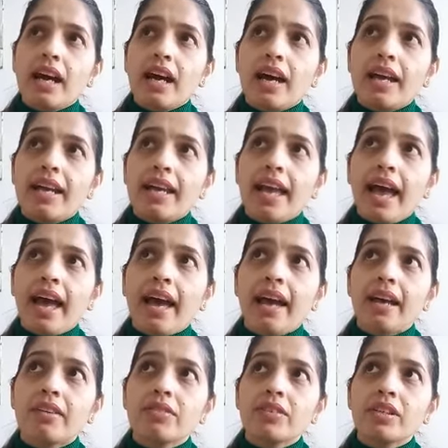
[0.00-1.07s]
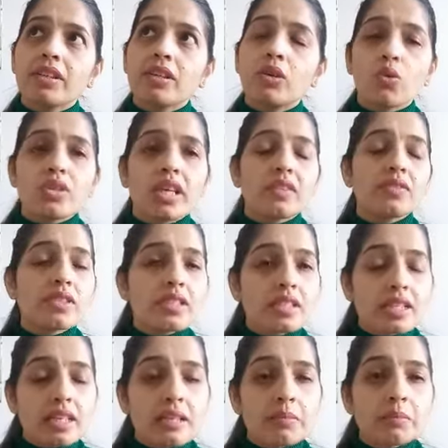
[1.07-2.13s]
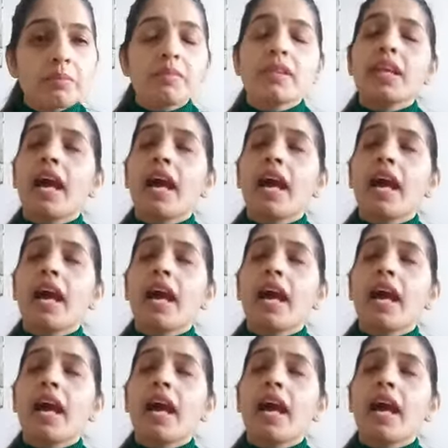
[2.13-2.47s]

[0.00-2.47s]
I have low self-esteem,